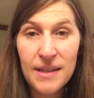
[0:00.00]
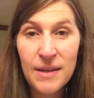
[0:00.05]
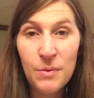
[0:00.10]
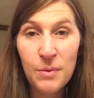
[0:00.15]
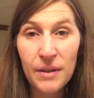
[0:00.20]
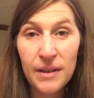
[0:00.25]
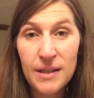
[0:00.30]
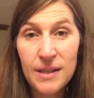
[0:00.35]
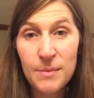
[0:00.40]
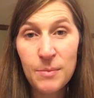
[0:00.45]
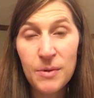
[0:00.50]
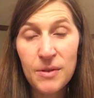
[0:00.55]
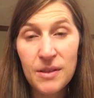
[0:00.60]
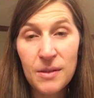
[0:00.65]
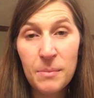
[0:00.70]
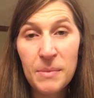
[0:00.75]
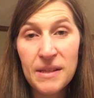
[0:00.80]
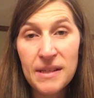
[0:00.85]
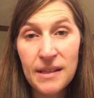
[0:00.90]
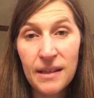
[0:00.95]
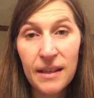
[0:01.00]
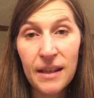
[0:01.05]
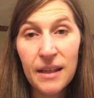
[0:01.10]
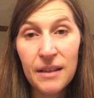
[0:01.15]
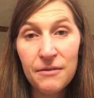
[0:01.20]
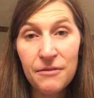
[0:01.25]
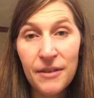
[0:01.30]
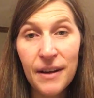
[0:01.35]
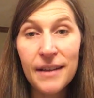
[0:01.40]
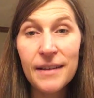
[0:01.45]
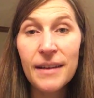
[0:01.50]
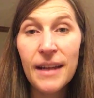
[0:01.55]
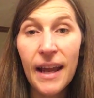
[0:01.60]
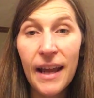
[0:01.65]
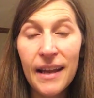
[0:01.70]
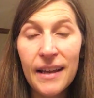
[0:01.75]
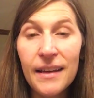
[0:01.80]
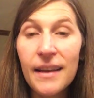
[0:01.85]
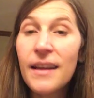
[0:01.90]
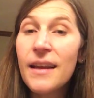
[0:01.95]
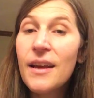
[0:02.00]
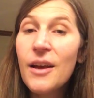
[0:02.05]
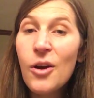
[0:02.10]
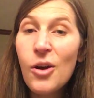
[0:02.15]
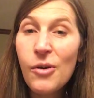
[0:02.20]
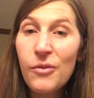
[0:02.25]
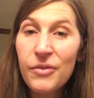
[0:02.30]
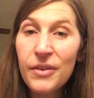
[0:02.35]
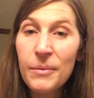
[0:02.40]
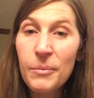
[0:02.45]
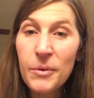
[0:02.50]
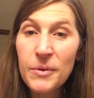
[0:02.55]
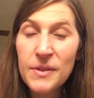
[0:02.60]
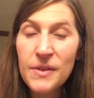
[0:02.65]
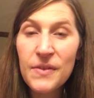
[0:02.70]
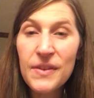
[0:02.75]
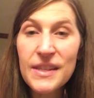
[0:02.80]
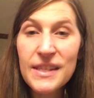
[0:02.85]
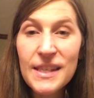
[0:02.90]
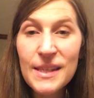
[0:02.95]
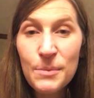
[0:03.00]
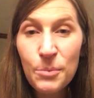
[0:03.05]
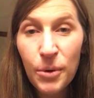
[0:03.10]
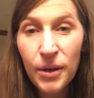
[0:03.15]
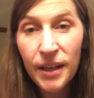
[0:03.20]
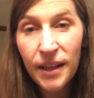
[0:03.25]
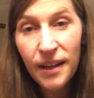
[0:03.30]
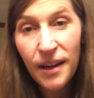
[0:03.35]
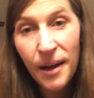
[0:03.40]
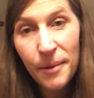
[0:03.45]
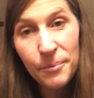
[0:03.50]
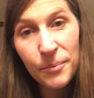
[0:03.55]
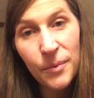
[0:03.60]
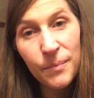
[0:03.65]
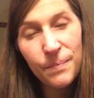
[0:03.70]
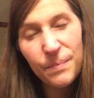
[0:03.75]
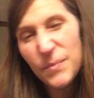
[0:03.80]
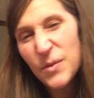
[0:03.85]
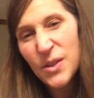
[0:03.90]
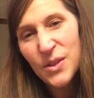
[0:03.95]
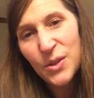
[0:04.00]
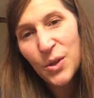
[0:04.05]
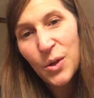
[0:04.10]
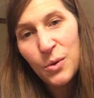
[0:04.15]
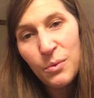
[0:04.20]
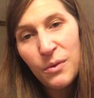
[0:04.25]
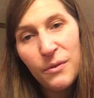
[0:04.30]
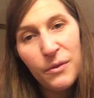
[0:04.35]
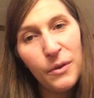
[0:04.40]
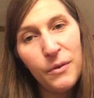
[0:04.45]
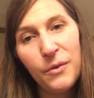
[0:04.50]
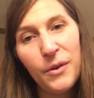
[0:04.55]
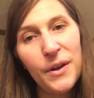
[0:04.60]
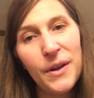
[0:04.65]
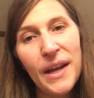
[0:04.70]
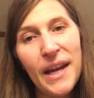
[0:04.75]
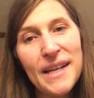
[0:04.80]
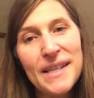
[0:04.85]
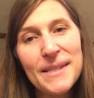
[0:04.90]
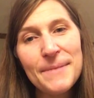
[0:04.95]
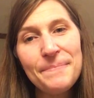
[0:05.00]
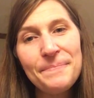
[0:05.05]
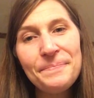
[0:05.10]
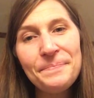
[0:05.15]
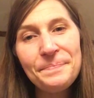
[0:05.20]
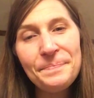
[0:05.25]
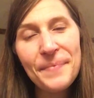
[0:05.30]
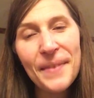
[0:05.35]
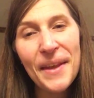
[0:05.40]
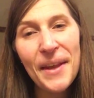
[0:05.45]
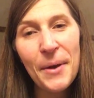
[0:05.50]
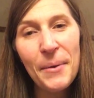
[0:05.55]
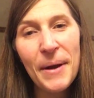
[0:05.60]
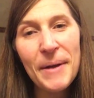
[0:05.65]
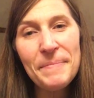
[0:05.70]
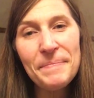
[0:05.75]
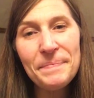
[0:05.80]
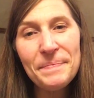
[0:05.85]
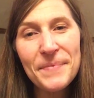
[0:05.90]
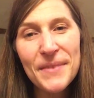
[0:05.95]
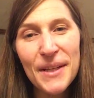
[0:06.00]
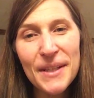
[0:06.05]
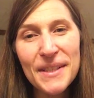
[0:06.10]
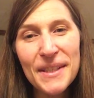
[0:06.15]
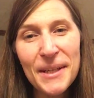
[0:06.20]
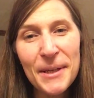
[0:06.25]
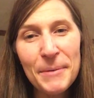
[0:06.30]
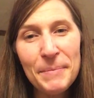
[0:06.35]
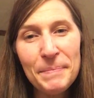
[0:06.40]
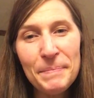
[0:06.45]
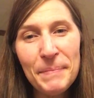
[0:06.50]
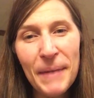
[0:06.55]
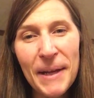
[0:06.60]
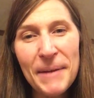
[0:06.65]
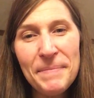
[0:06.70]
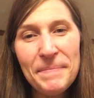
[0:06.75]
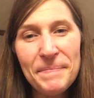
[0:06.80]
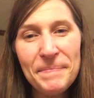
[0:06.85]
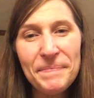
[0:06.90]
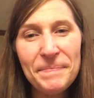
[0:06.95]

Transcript: He really is supposed to be silly and fun, and hopefully most of this is pretty just good review for you guys. All right, talk to you later. Bye.